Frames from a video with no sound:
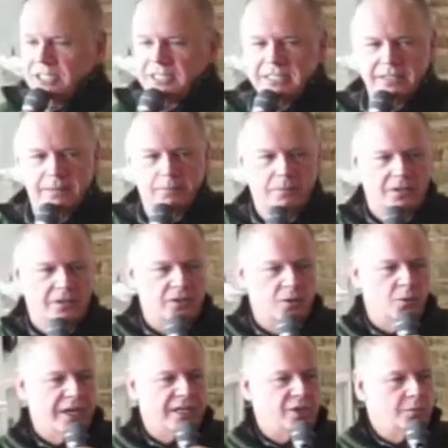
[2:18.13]
symbol, the
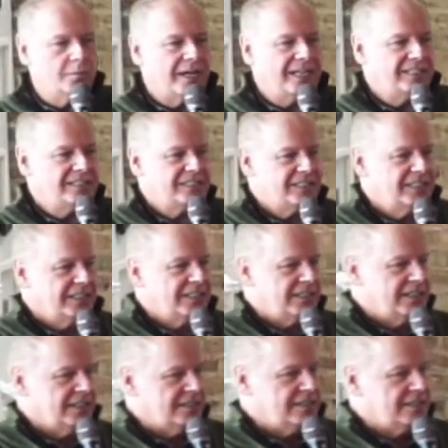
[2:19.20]
way you might see it
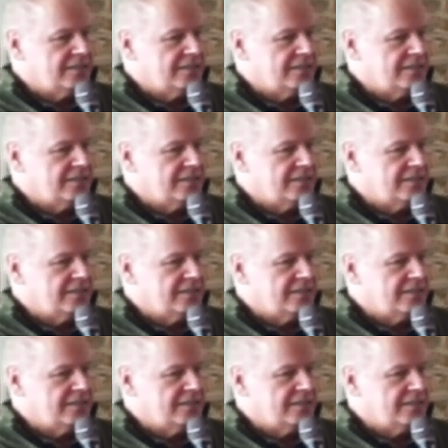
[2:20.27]
in